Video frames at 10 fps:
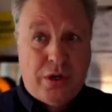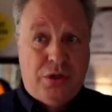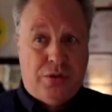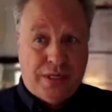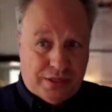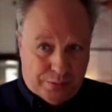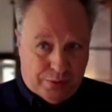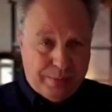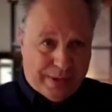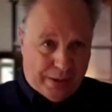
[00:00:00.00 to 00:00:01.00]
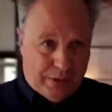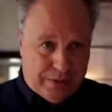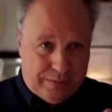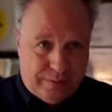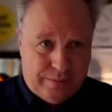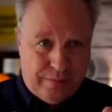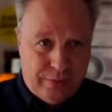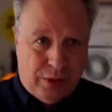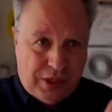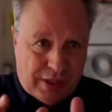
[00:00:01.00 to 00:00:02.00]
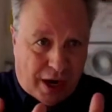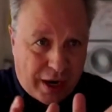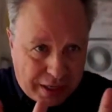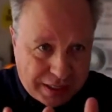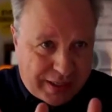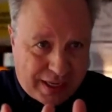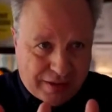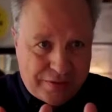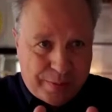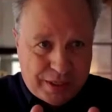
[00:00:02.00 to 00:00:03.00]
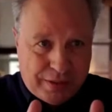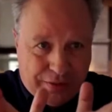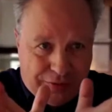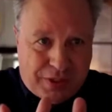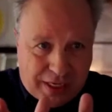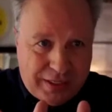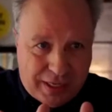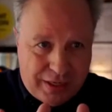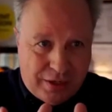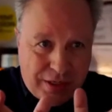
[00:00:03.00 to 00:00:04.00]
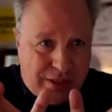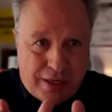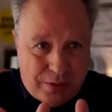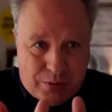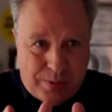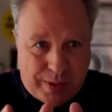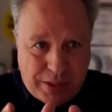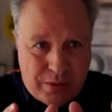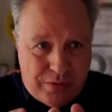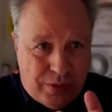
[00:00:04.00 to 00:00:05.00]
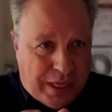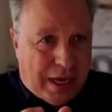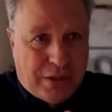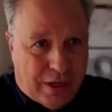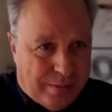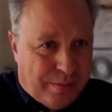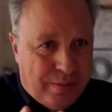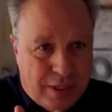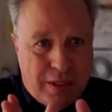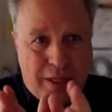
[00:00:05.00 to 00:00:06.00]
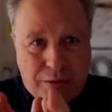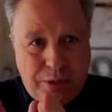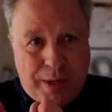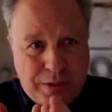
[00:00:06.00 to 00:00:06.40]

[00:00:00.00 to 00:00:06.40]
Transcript: orchestrates the brain power, which is hard in itself, but the facilitator is not responsible for the outcome. They're